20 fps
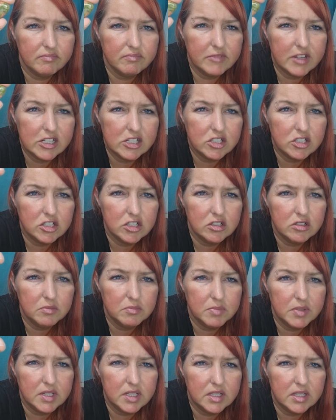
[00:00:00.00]
this
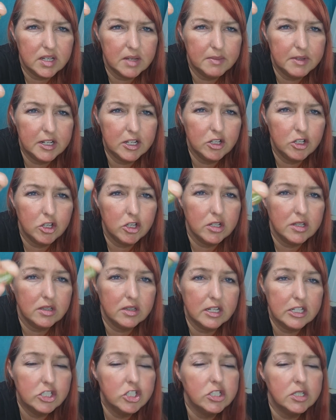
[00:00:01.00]
could be, I mean it could
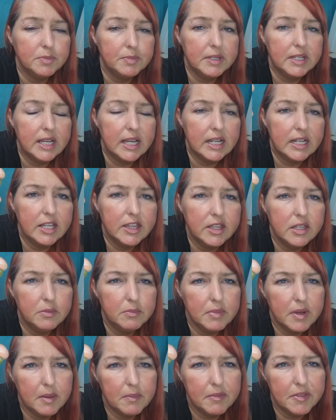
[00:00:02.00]
literally be
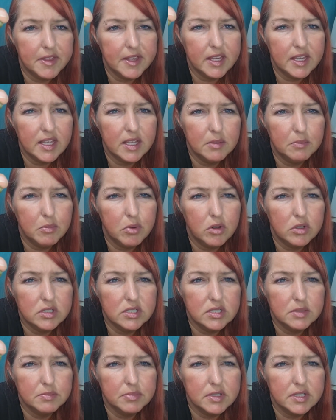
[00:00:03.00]
anything, but I'm thinking
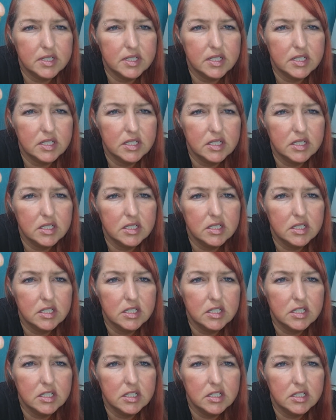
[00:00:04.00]
possibly
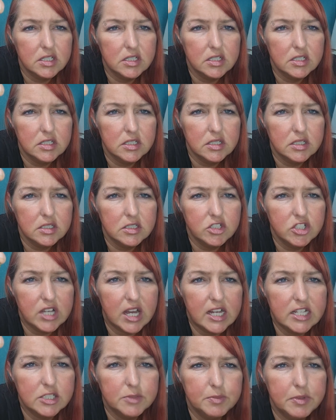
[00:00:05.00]

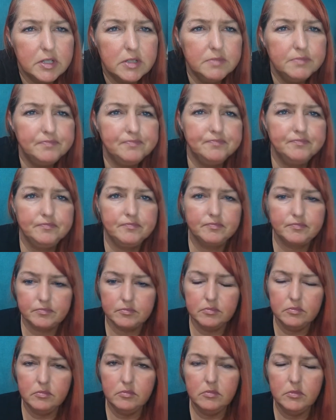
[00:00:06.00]
jasper.
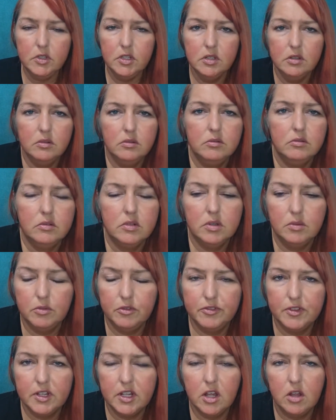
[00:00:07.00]
Right,
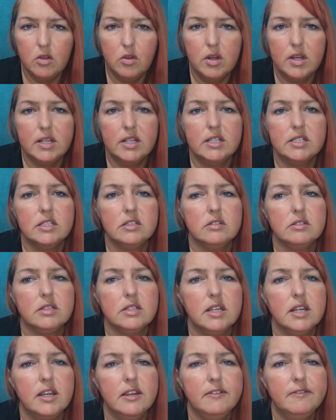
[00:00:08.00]
we've not got a lot of crystals
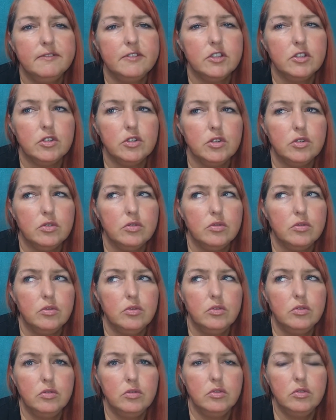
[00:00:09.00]
left to
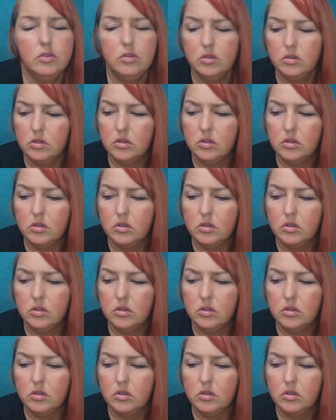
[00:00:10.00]
go.